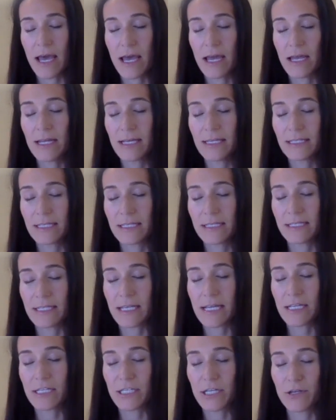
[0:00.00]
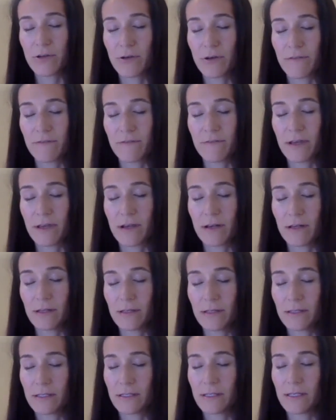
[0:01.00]
any sensation you can
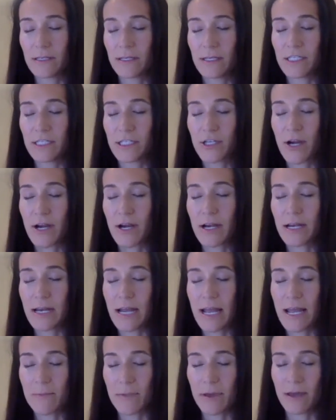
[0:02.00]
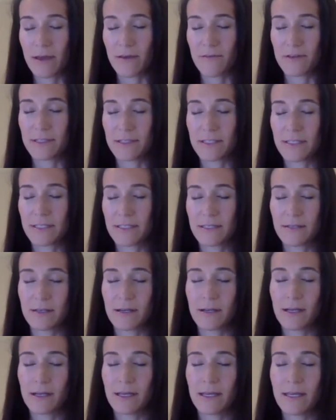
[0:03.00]
feel and try to name it. If it's
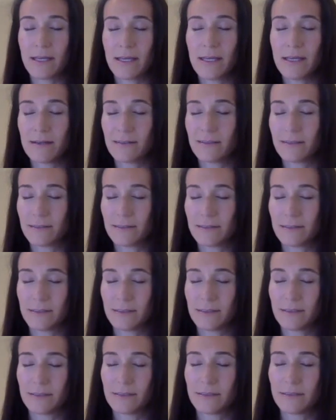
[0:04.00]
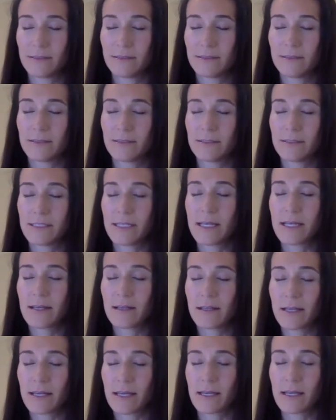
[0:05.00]
heat,
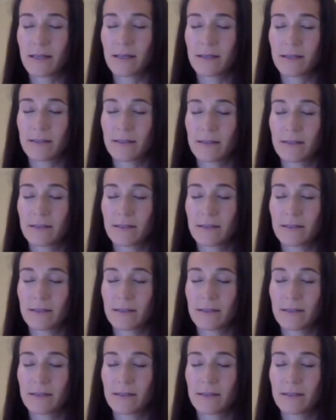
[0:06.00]
tingling,